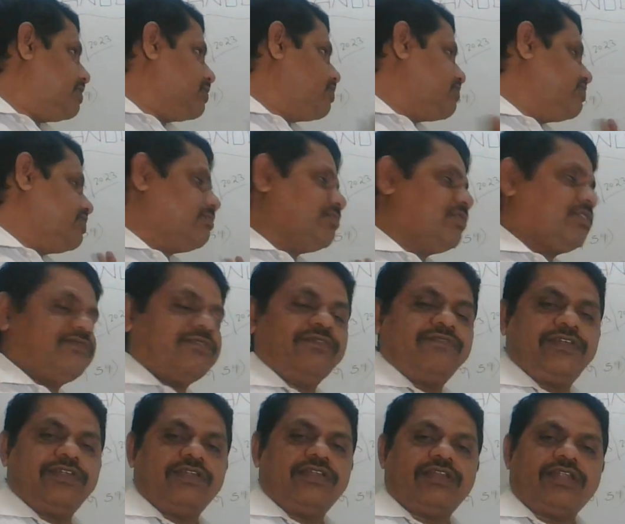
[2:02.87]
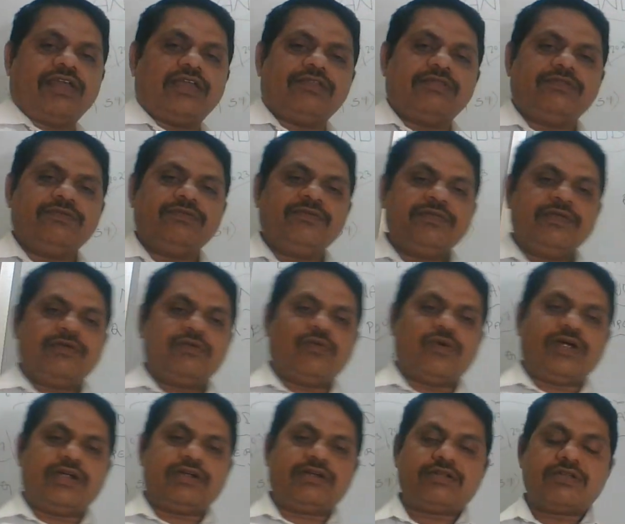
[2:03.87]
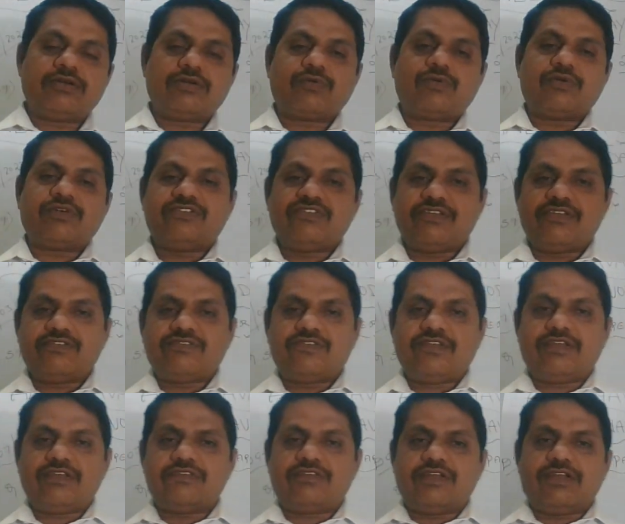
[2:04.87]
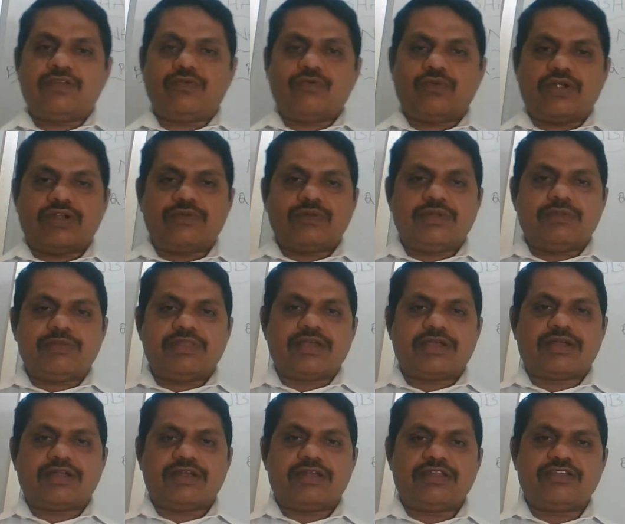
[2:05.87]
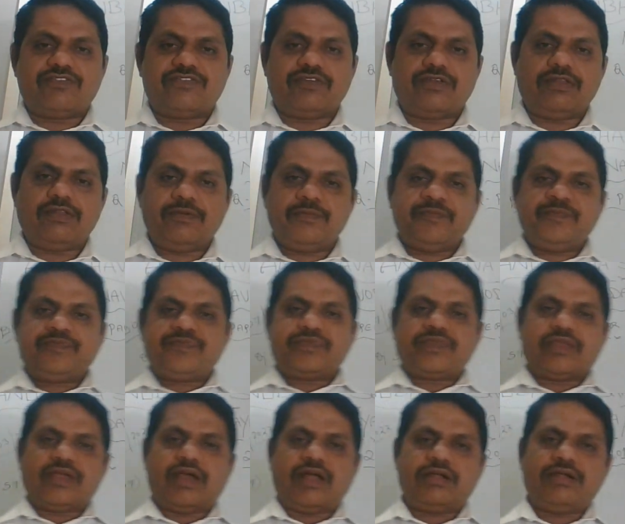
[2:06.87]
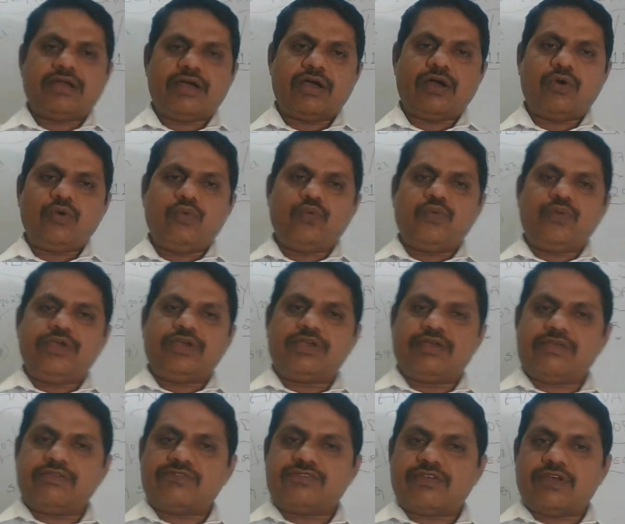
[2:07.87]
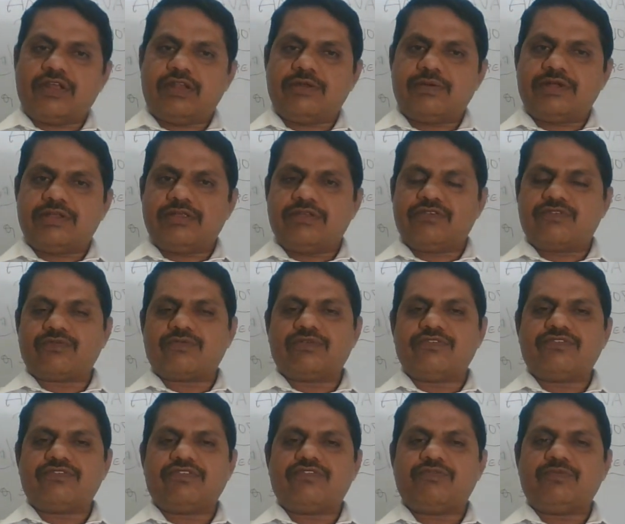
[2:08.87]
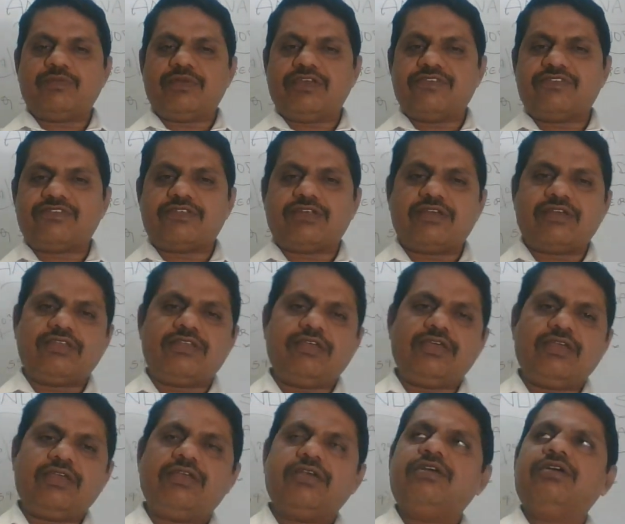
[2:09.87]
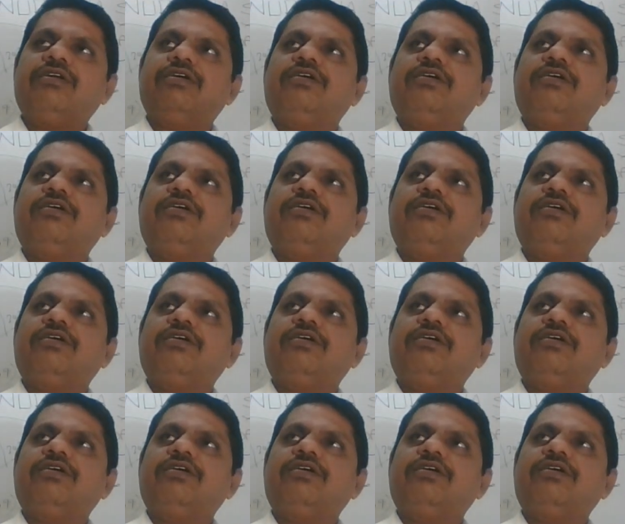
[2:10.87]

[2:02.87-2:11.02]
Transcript: the question number 59, what question says and what will be the condition and how we can solve these questions based on the